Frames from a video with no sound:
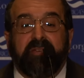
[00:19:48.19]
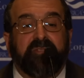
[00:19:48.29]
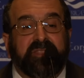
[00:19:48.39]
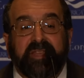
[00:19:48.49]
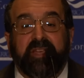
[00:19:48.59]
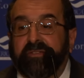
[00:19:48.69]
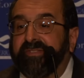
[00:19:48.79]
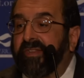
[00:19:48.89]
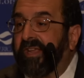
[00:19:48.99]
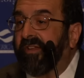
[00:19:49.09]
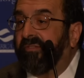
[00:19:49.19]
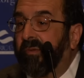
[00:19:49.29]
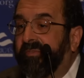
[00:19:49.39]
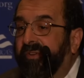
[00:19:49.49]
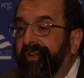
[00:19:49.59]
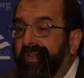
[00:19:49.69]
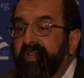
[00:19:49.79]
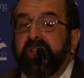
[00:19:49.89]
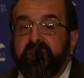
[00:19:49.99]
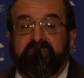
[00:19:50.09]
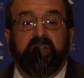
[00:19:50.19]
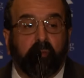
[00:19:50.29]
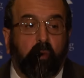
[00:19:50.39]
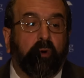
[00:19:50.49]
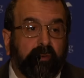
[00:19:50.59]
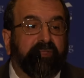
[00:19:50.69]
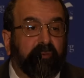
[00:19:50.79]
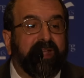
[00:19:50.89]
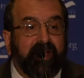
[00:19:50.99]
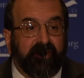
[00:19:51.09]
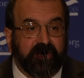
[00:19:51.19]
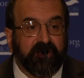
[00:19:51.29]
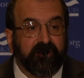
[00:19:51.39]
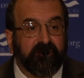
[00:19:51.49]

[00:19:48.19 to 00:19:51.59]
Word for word: everything else in the age of absurdity, is at war with reality.